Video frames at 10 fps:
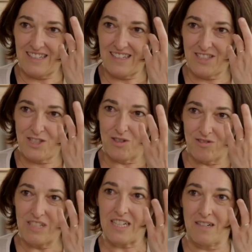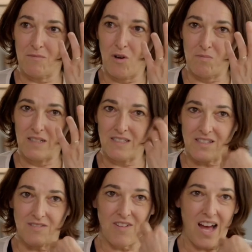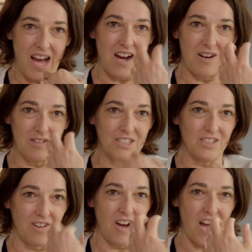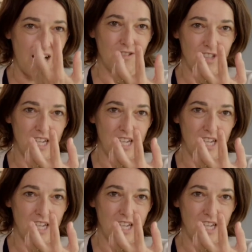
these eureka moments of how, you know, how